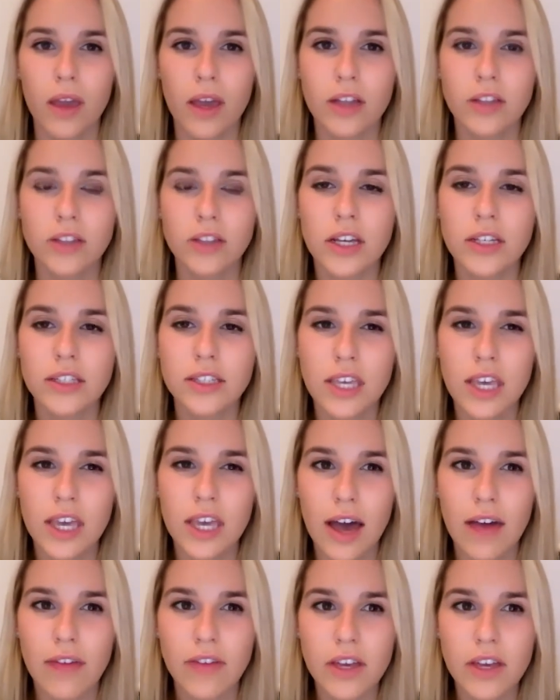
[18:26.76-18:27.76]
Does
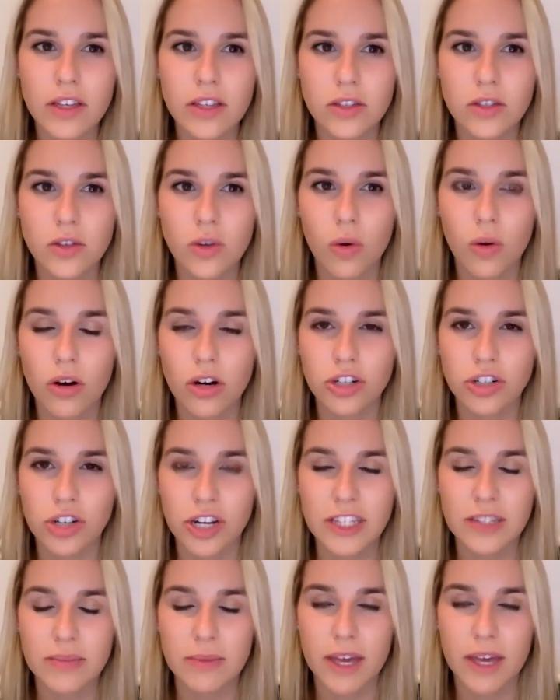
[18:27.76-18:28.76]
Keyavi store or
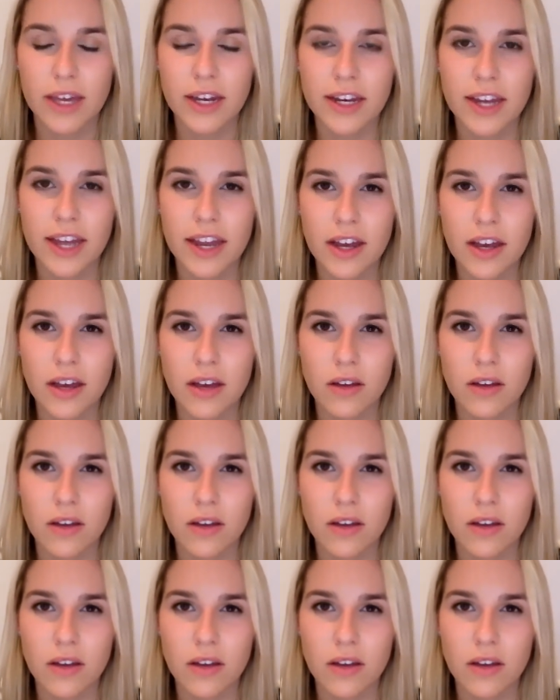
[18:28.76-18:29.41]
transmit any data?